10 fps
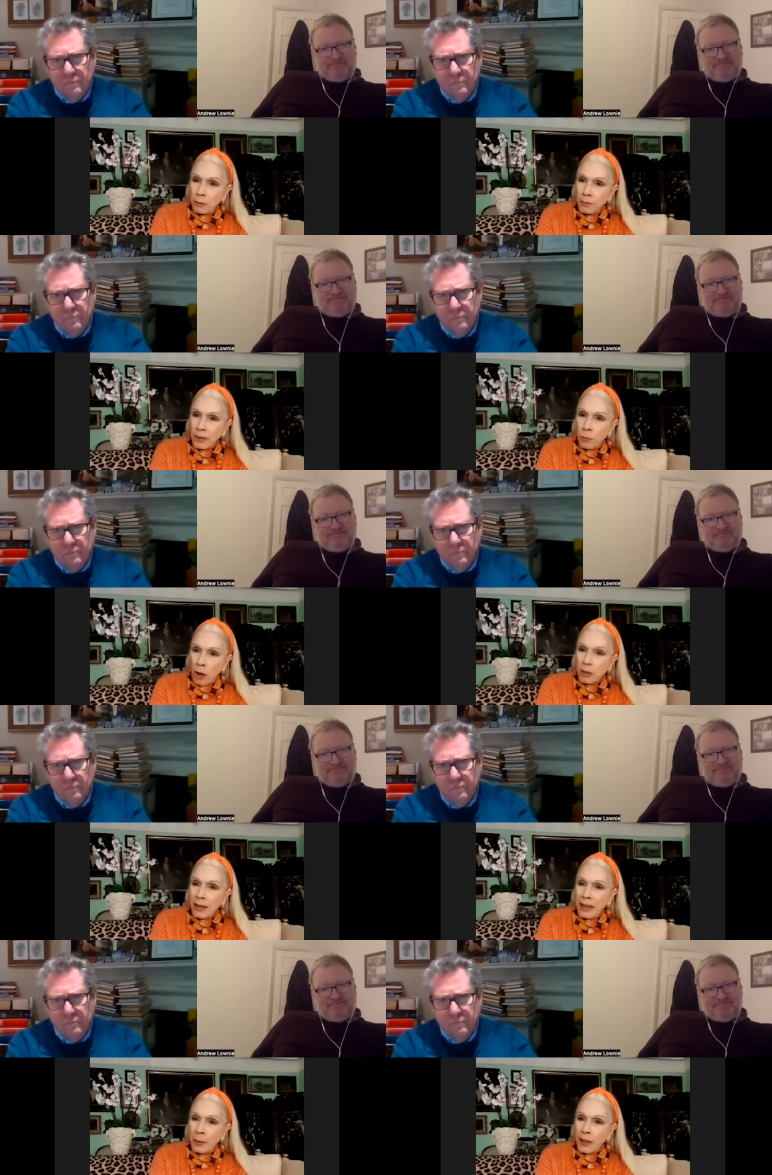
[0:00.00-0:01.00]
Speaker 1: what
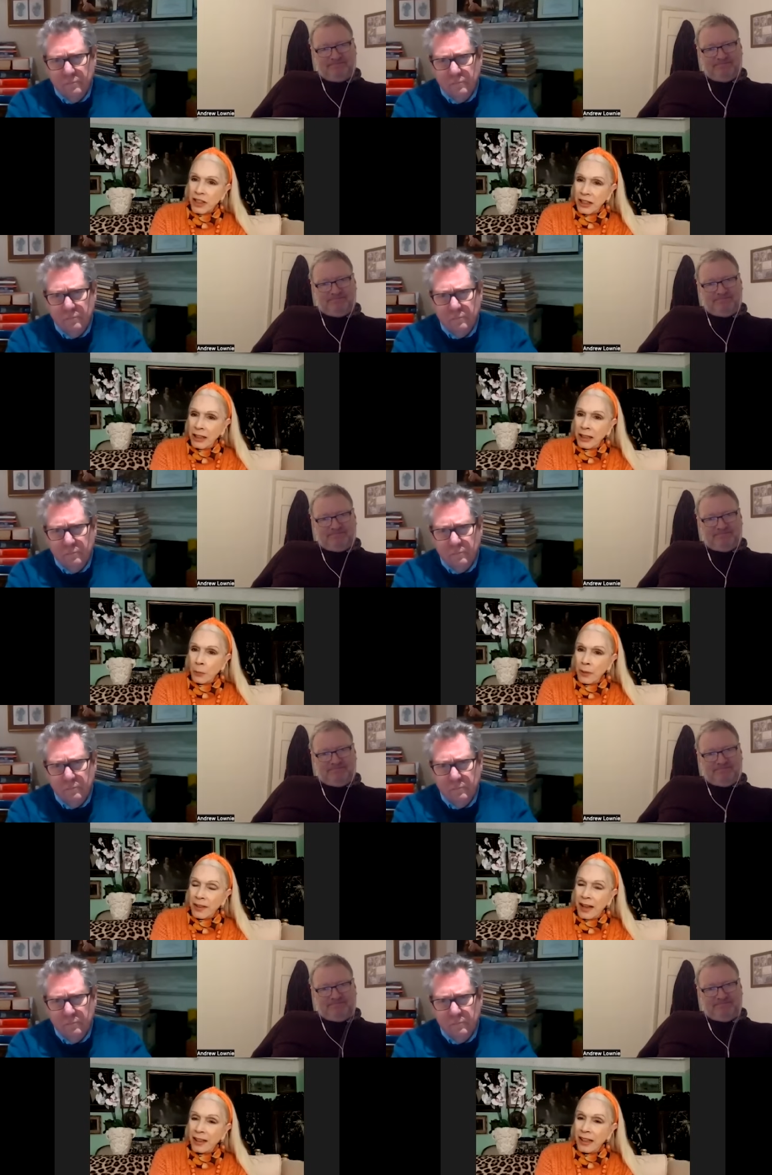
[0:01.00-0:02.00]
they were dealing with,
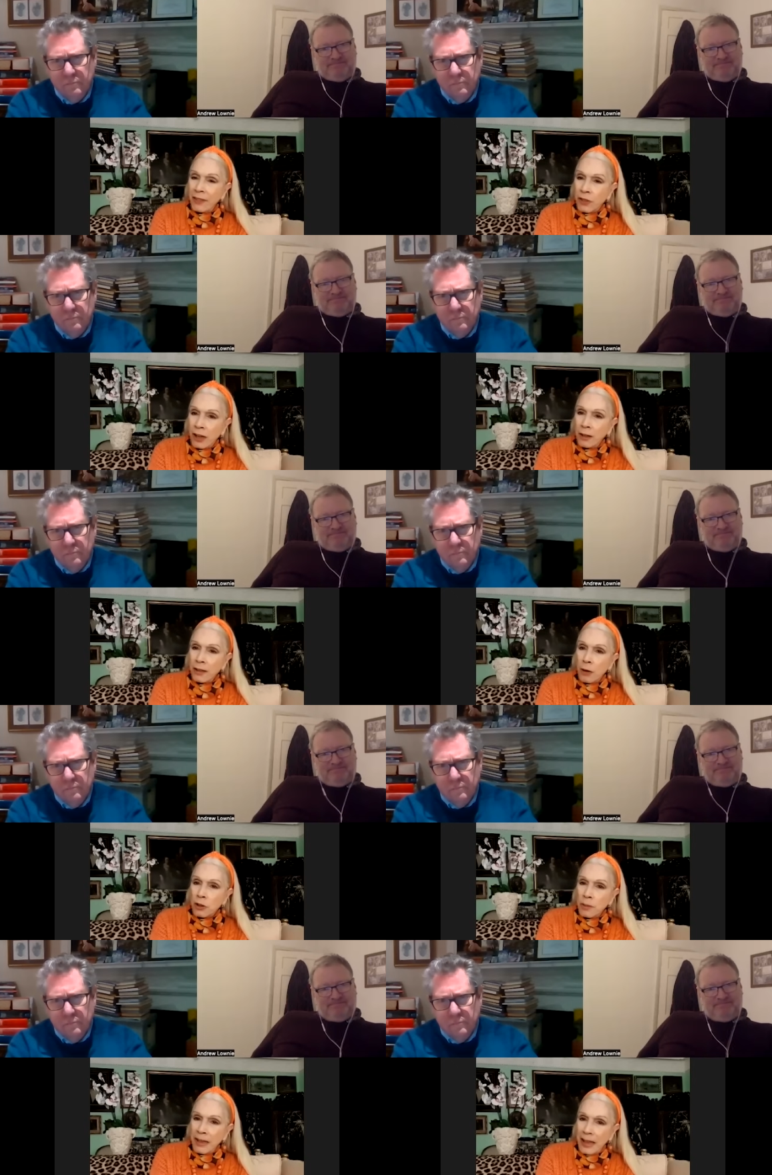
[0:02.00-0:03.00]
and they've turned out
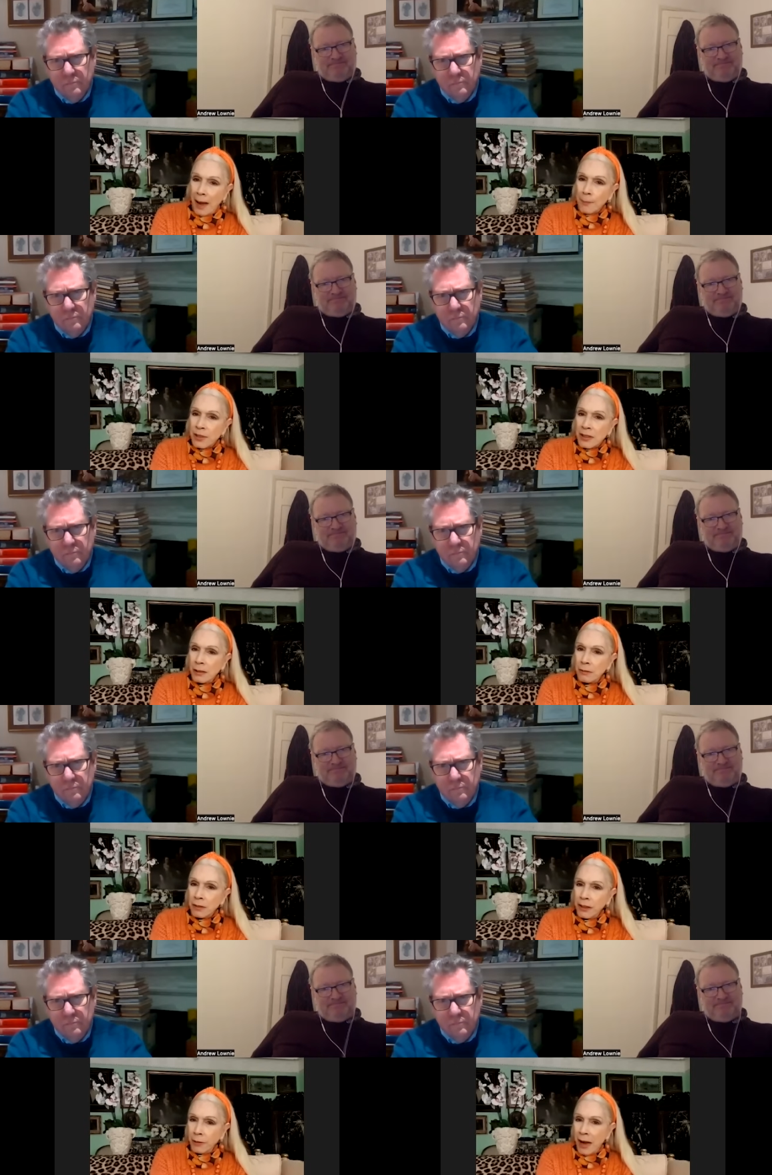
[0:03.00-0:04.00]
to be
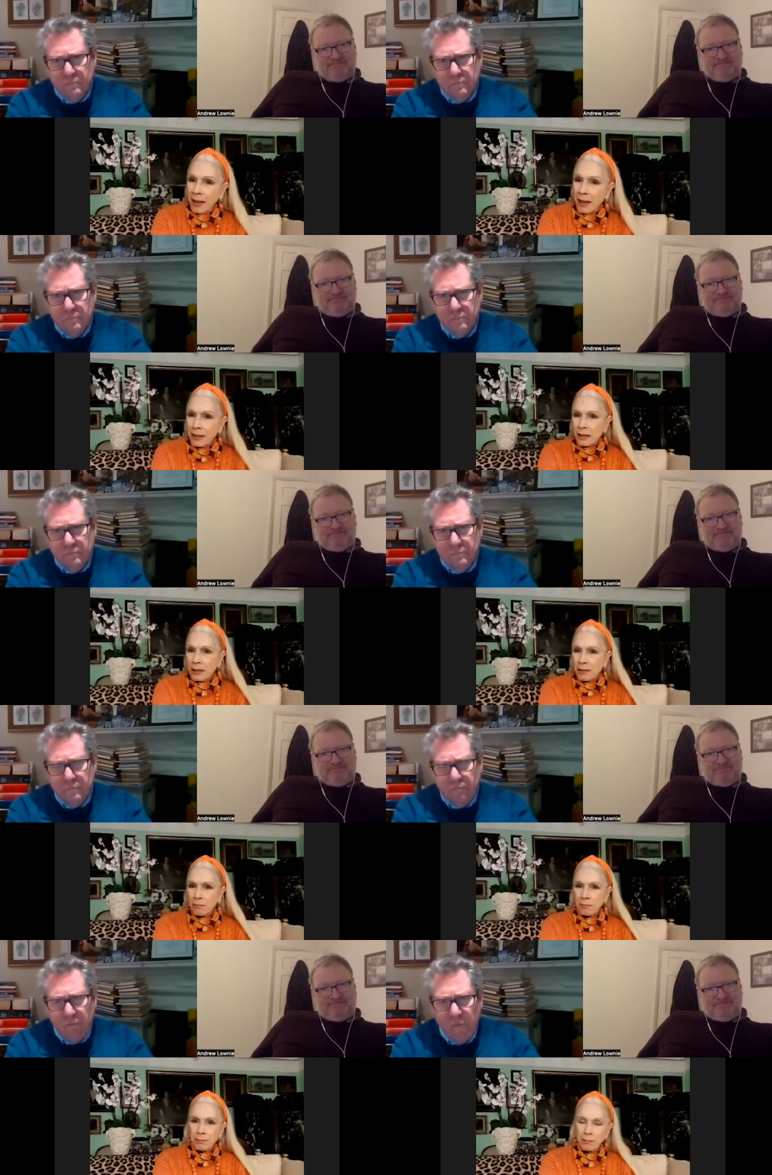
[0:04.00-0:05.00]
absolutely right.
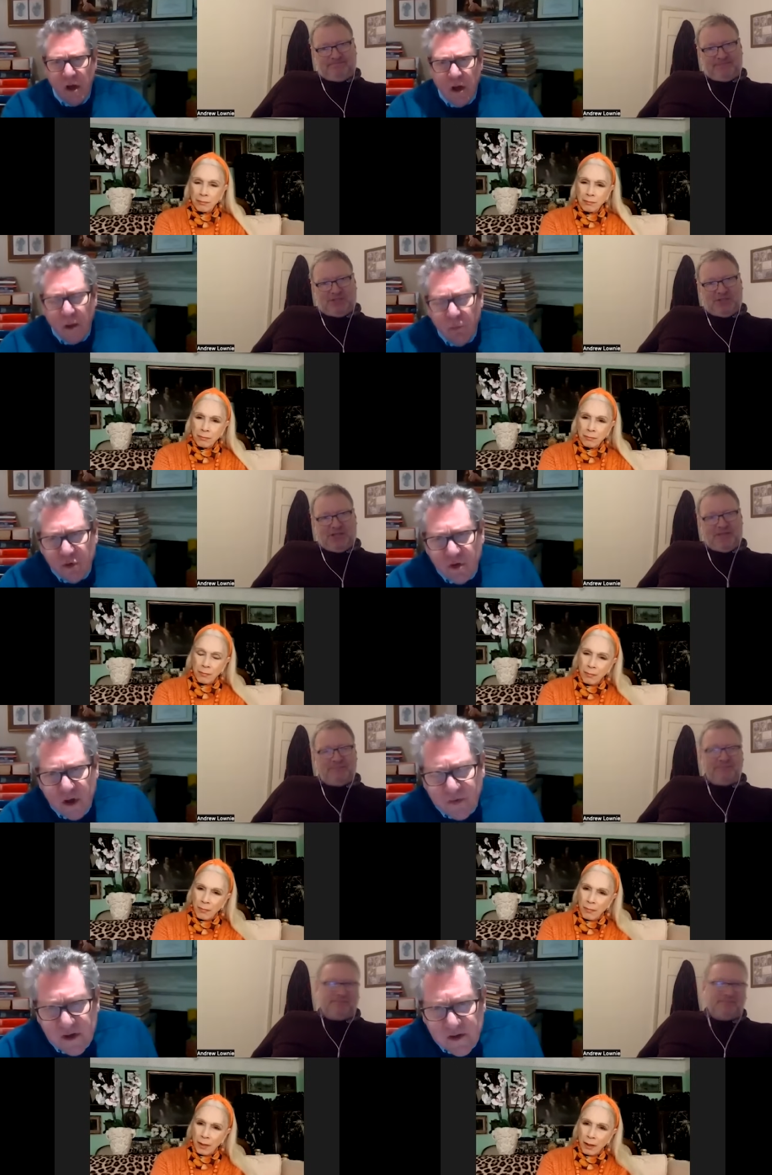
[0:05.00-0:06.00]
Speaker 2: And was
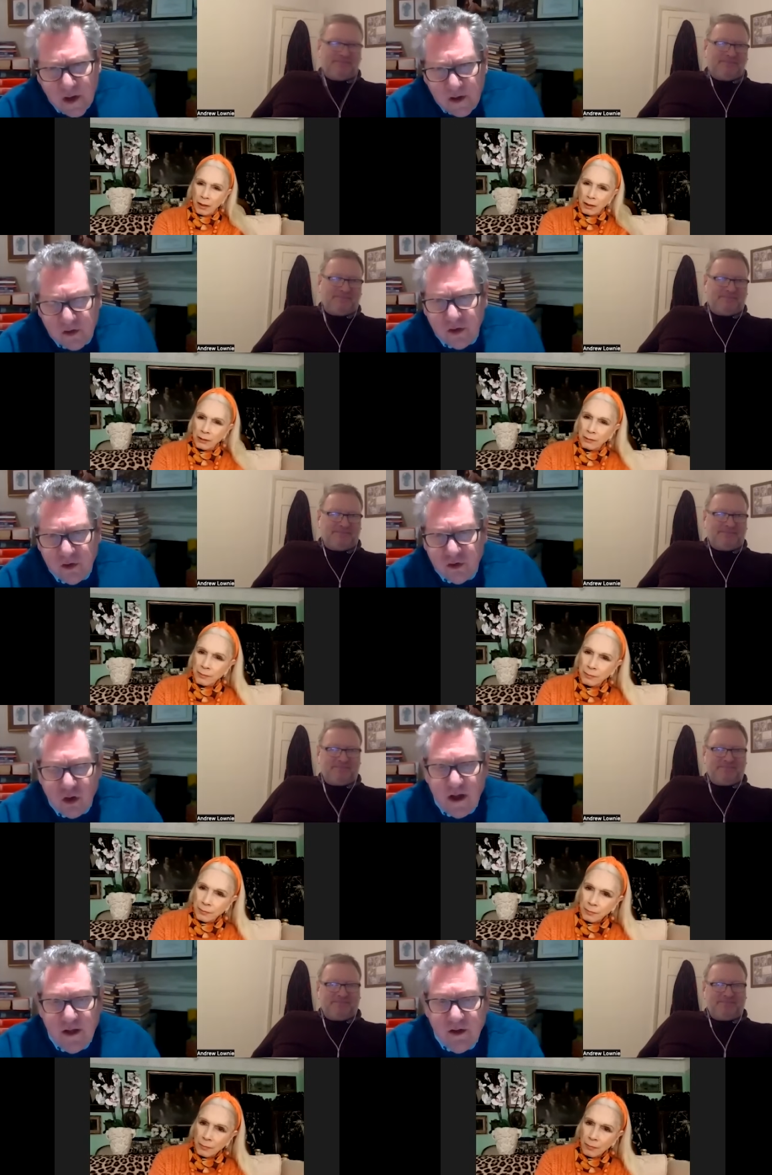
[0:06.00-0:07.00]
nothing done to
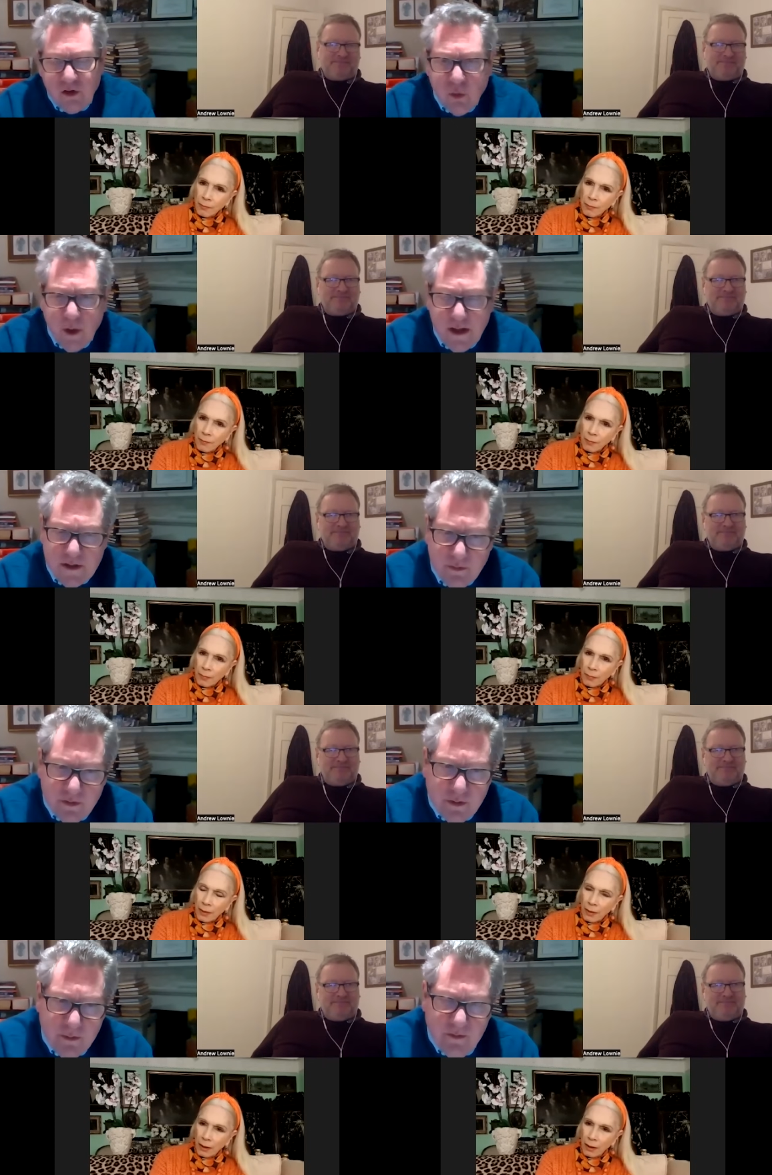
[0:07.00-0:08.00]
try and dissuade him
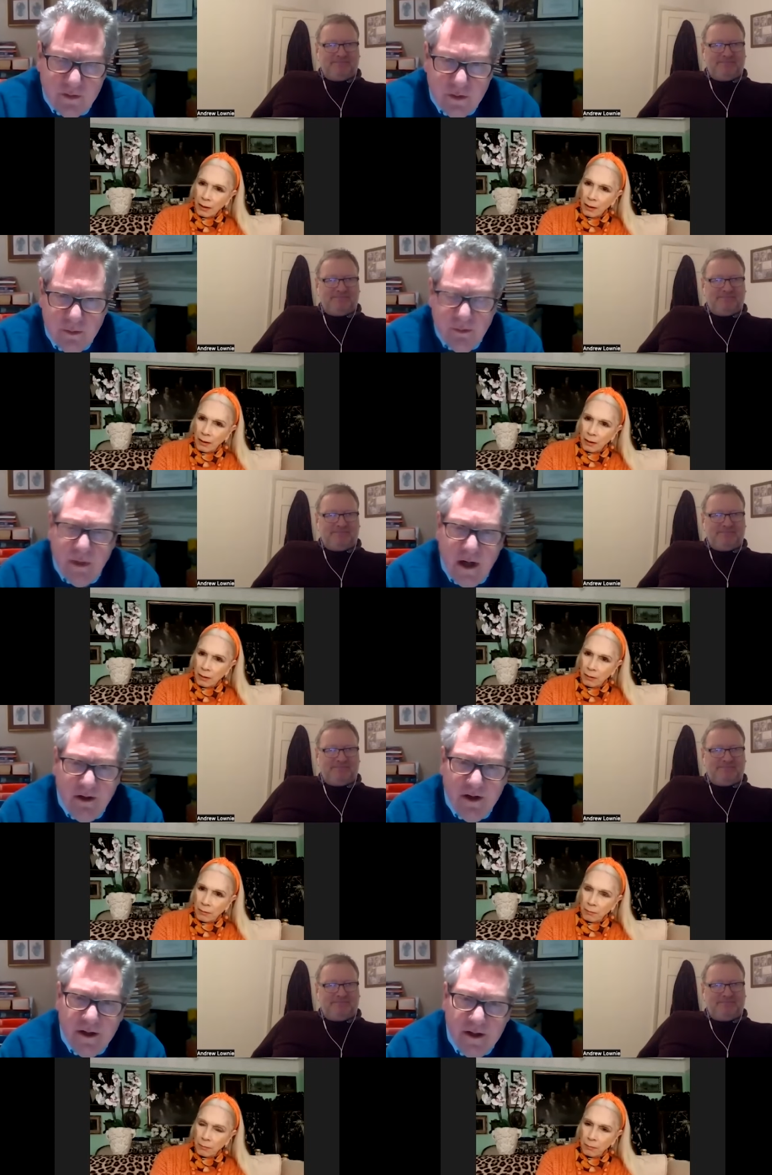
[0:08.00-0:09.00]
from from
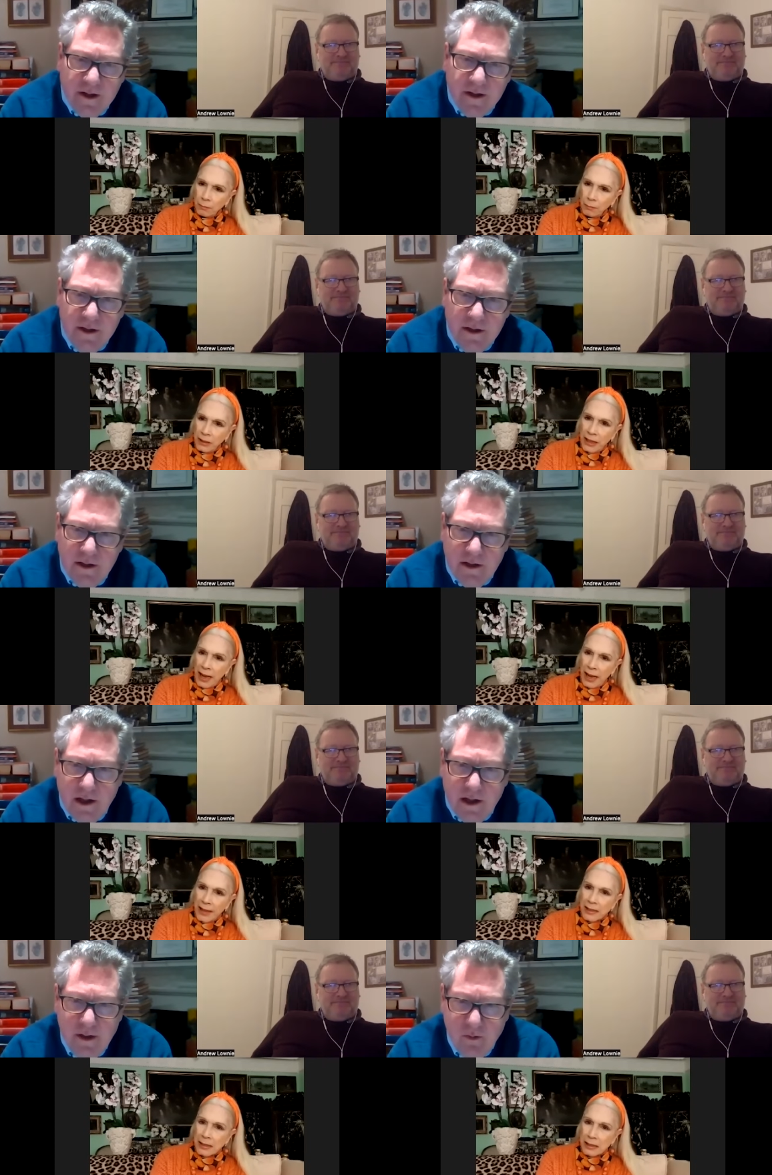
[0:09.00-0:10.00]
marrying her? Yes.
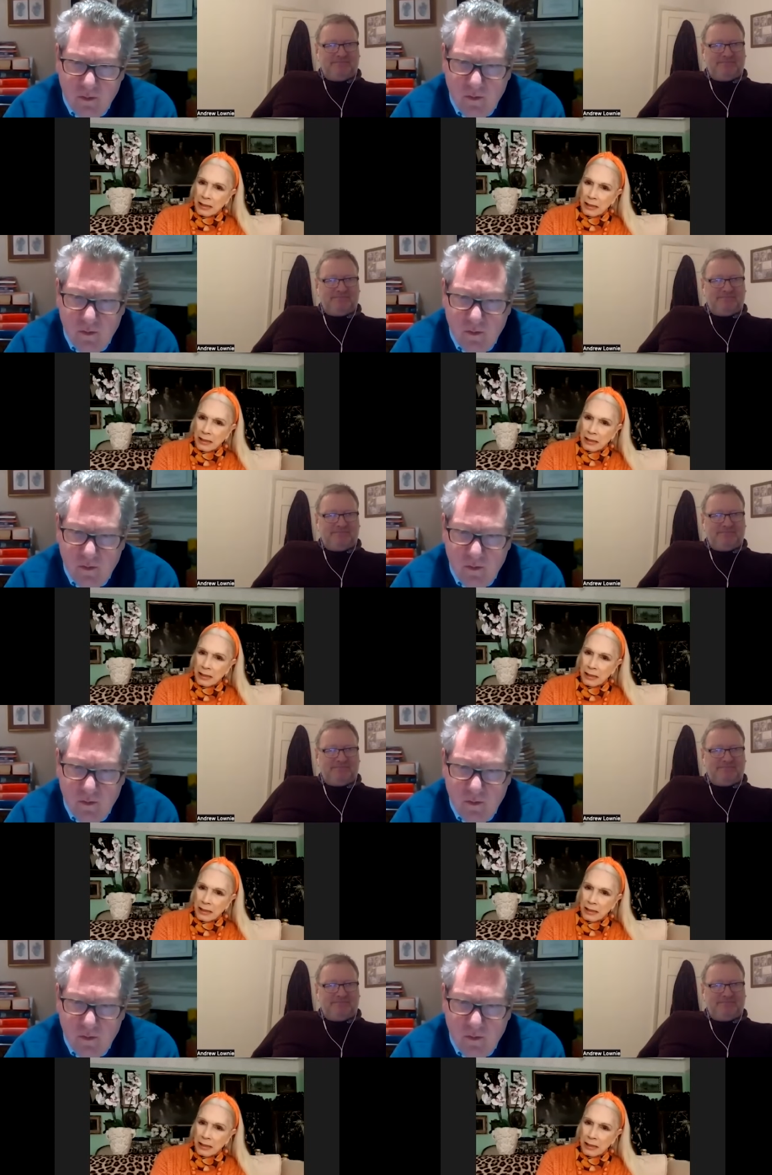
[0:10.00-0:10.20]
no.